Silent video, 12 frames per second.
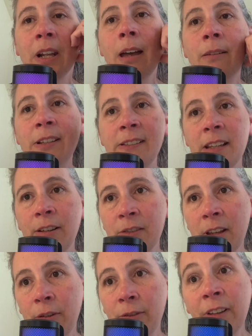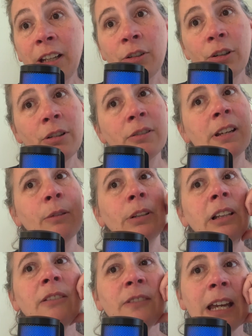Obviously there's other vendors. I would
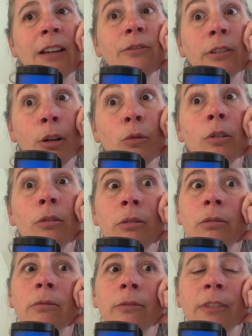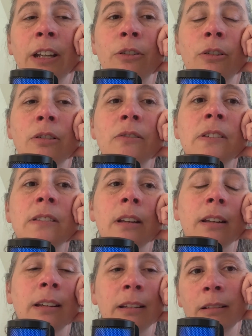love to have local vendors,
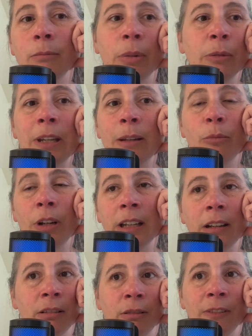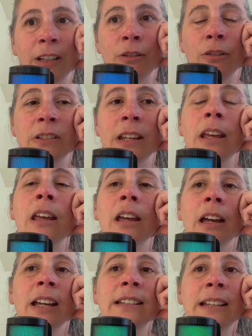but we can bring in other vendors.
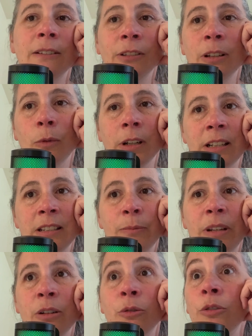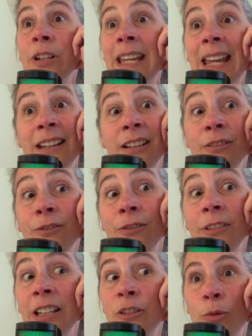I definitely want it to be
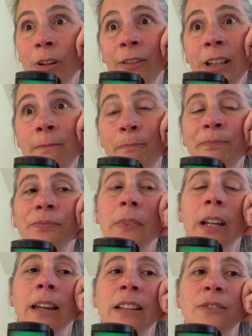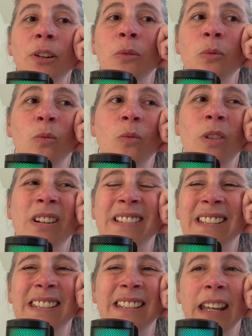creatively driven. I don't
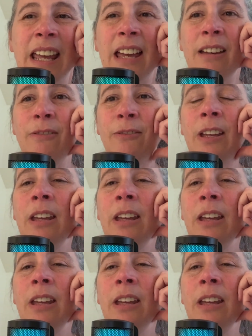want to have